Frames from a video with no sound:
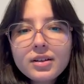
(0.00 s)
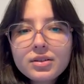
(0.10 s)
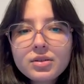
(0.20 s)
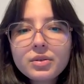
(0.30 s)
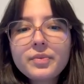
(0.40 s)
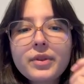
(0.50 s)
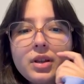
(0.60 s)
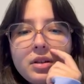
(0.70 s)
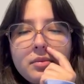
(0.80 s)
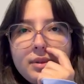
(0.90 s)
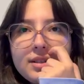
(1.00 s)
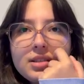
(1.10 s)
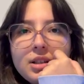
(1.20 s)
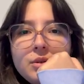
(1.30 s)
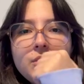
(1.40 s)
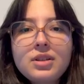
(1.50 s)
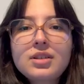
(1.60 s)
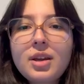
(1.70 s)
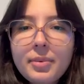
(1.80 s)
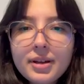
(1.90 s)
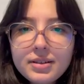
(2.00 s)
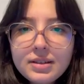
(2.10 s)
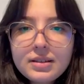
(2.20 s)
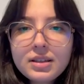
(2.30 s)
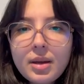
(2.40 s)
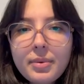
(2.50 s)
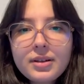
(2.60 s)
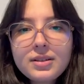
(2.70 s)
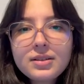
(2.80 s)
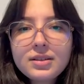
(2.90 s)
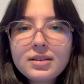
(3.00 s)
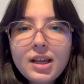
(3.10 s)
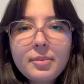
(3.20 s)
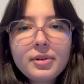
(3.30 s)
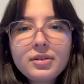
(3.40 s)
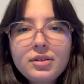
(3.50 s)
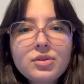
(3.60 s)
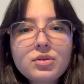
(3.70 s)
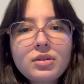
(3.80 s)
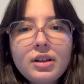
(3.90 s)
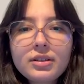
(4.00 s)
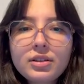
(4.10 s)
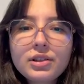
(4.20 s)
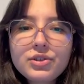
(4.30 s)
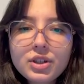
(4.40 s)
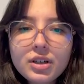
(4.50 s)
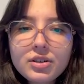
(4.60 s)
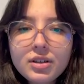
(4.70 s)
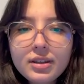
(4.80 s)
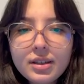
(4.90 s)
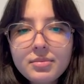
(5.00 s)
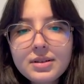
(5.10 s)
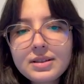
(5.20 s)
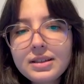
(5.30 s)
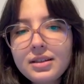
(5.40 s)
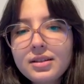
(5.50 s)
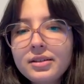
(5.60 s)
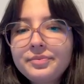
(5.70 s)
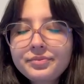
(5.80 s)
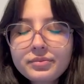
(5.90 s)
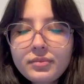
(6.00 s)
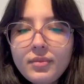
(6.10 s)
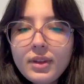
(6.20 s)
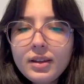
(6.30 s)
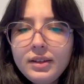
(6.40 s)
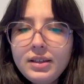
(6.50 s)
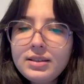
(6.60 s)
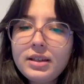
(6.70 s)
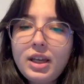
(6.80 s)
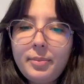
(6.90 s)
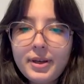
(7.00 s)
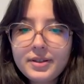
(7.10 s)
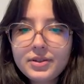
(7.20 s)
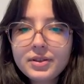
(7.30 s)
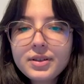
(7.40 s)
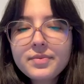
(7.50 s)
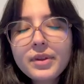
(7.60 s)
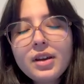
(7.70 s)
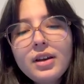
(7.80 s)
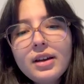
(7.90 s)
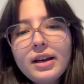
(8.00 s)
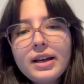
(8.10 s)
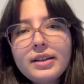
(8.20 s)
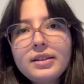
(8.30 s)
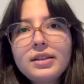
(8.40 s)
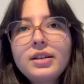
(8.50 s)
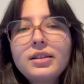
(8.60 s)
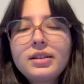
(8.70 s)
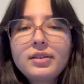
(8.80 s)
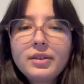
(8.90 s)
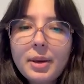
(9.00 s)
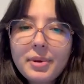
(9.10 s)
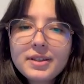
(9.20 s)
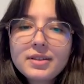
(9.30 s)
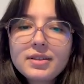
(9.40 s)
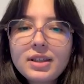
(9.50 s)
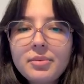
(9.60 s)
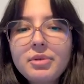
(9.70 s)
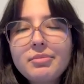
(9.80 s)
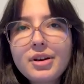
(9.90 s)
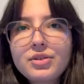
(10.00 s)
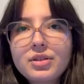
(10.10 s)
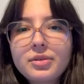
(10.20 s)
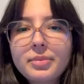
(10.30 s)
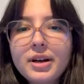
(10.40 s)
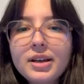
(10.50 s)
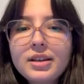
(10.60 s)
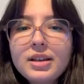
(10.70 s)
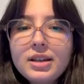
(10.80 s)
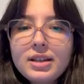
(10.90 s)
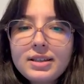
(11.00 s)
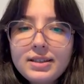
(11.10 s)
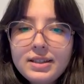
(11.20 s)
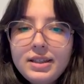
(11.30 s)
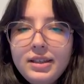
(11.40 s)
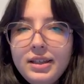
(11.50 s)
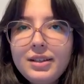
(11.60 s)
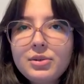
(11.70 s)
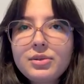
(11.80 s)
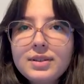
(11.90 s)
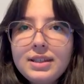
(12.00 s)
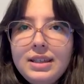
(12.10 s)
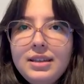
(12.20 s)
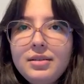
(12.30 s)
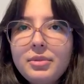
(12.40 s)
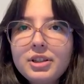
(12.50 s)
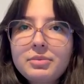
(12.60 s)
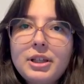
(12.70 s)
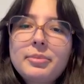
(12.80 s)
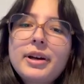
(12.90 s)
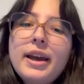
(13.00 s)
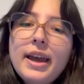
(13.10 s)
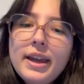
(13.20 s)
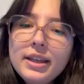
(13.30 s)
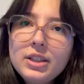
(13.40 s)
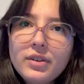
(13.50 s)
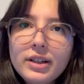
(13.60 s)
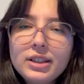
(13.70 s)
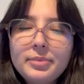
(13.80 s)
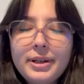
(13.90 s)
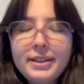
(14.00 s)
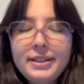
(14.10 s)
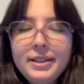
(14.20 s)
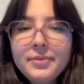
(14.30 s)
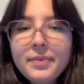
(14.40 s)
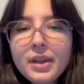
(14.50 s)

So let's start with what is capacitance. Capacitance is the ability to store electrical charge. It can be seen in things like capacitors, and the capacitance can be measured by C equals E multiplied by A divided by D,